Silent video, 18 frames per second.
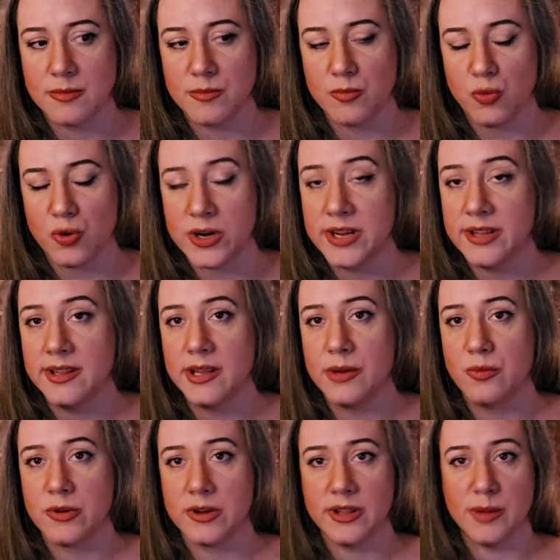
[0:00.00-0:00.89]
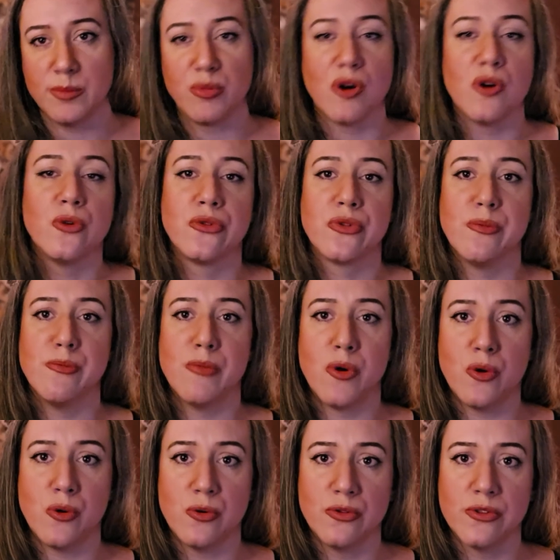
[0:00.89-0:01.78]
really, really broke the
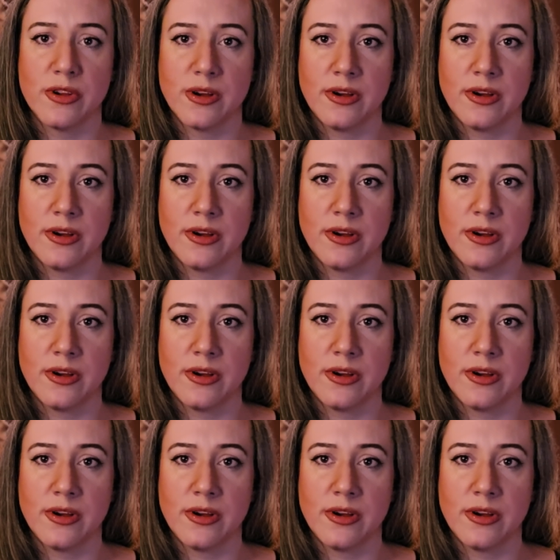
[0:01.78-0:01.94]
mold